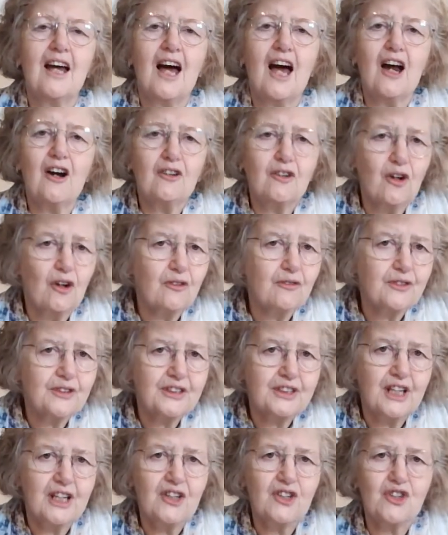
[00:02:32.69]
Our
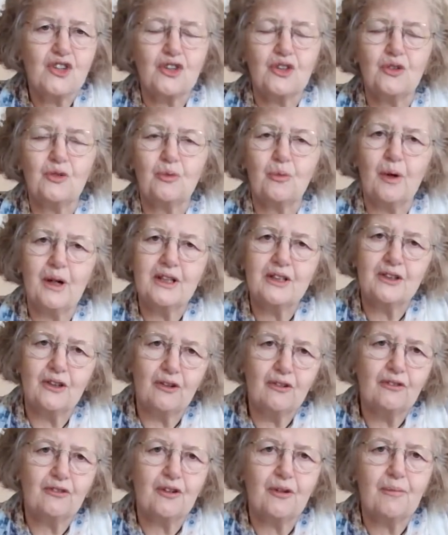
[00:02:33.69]
conversation went
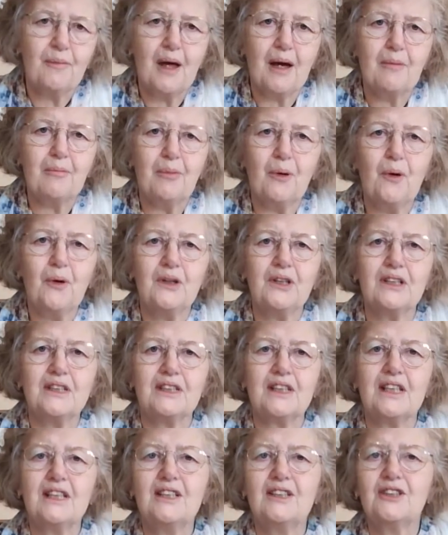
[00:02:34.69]
on from that point
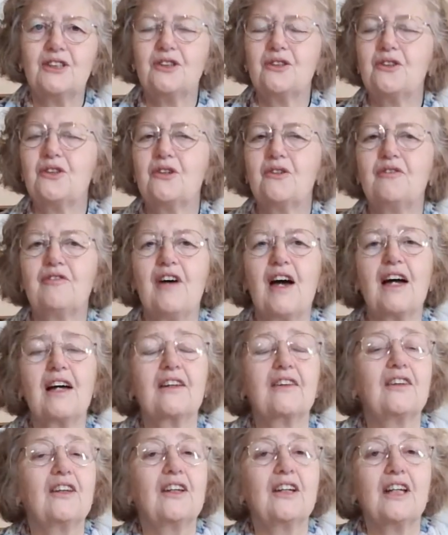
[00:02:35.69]
into the
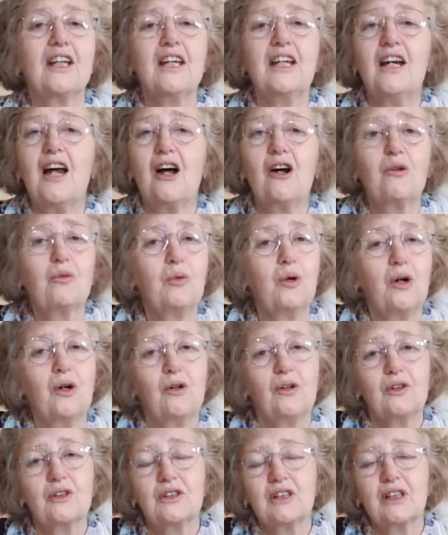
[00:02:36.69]
fact that in our
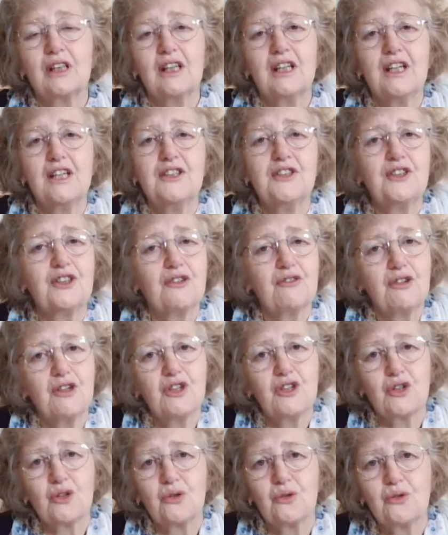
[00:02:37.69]
world, history
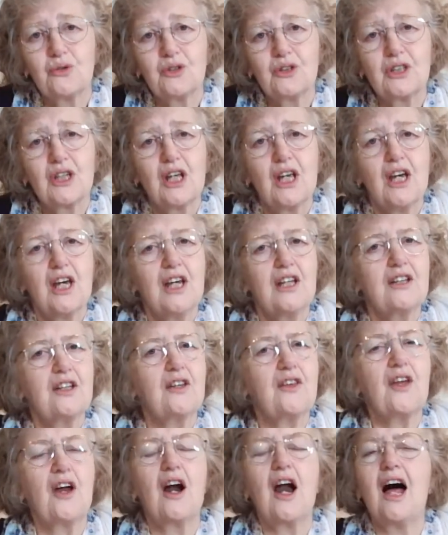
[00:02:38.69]
shows
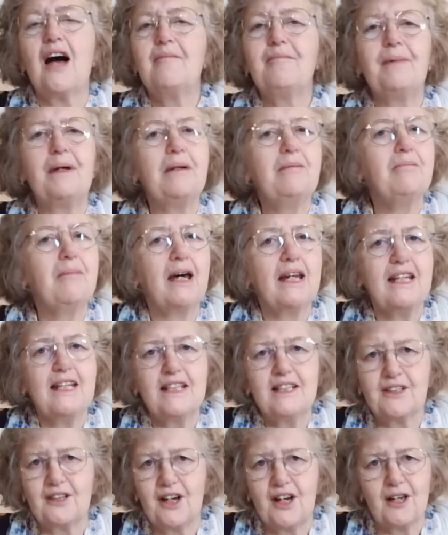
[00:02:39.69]
that there have been many
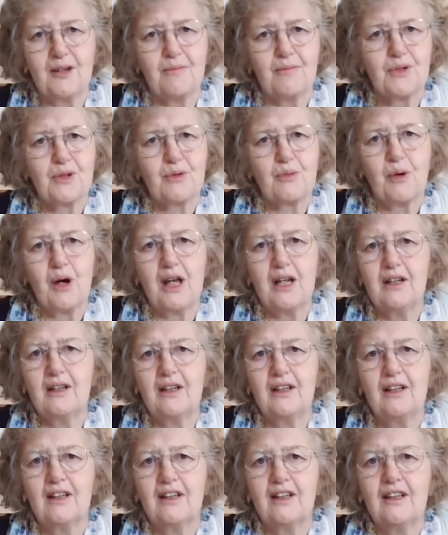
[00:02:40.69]
times
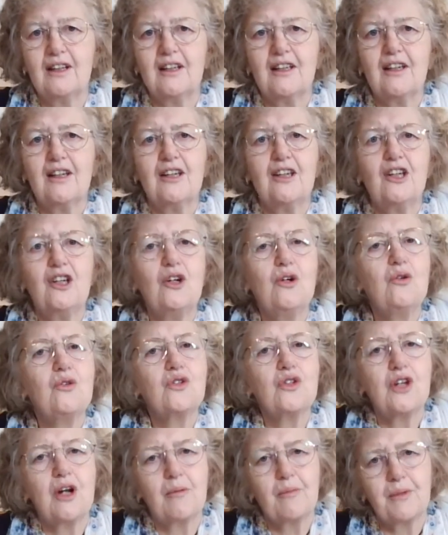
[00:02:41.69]
when
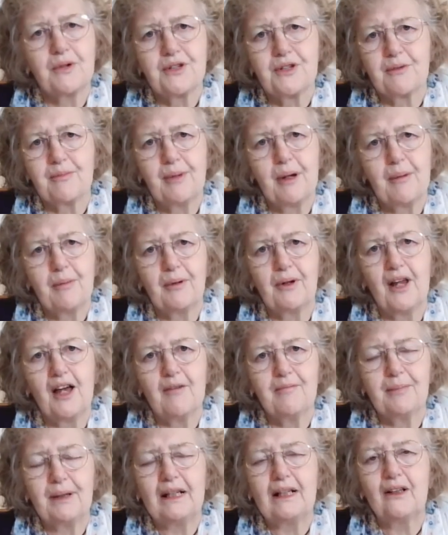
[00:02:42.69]
huge numbers of people
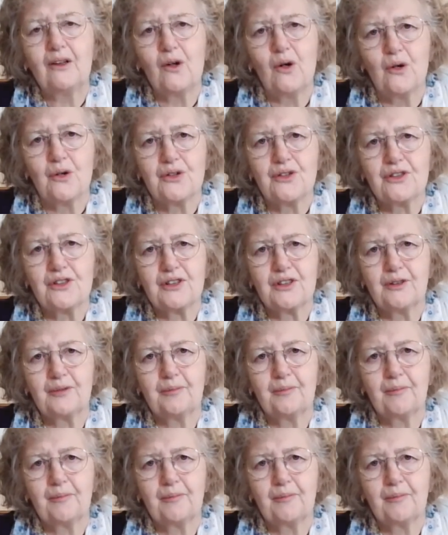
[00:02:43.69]
have been lost.